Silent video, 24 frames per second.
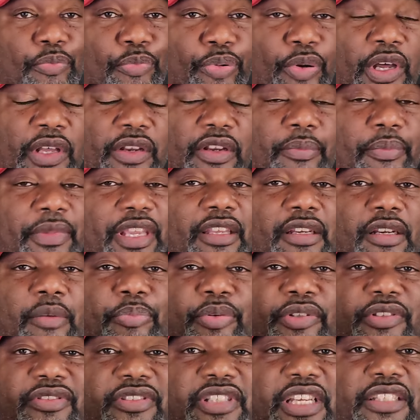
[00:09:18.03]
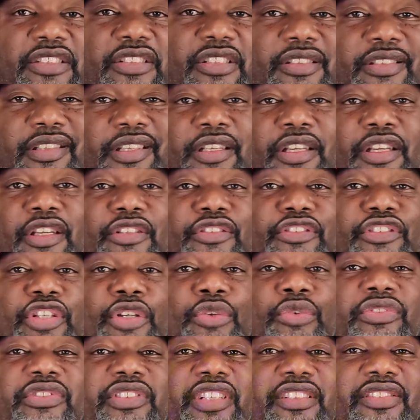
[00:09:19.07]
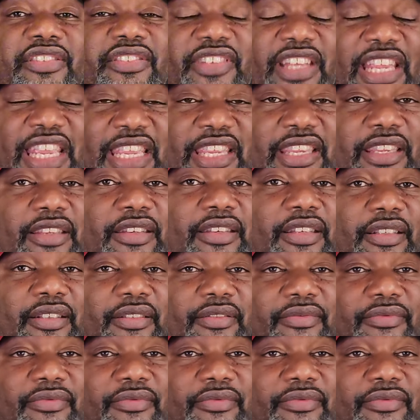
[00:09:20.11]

Put them in a position to succeed.